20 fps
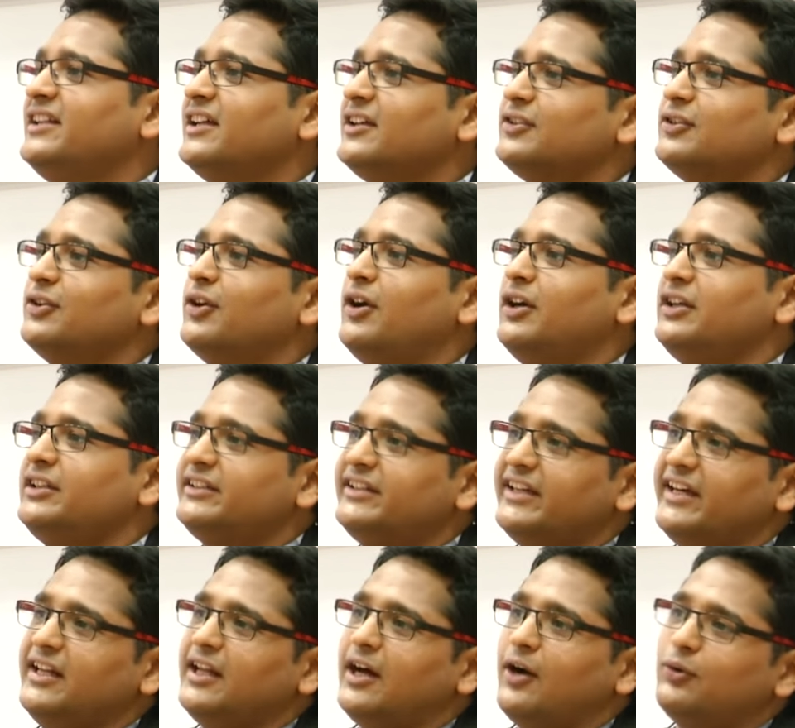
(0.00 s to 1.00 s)
does not
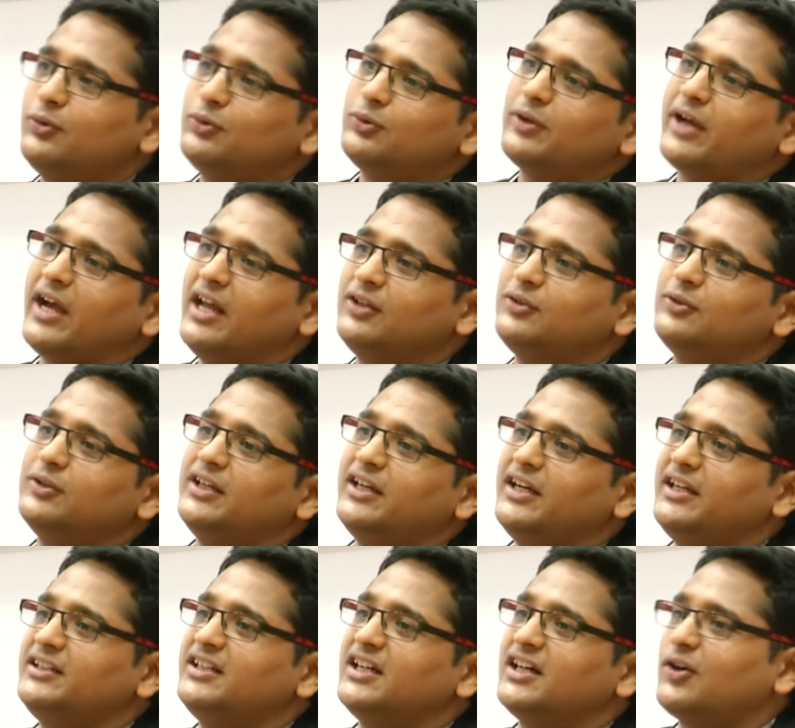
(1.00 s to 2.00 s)
tell how to
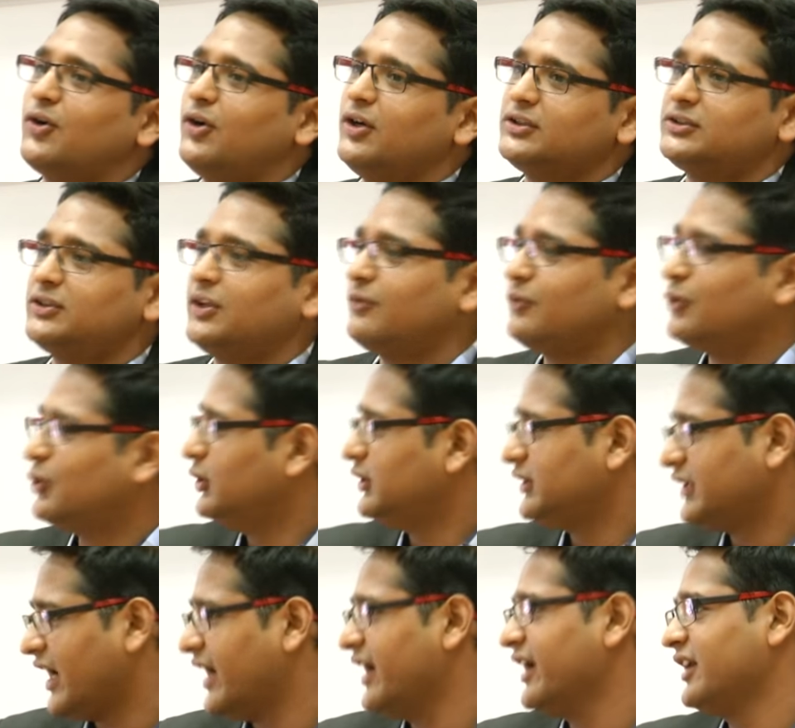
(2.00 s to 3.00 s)
calculate the cost of
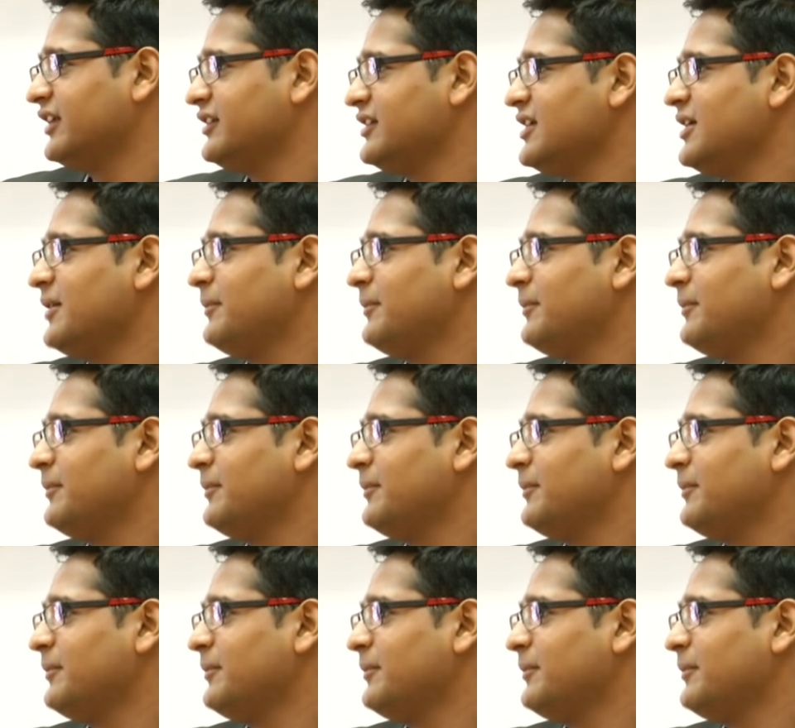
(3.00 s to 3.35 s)
old tire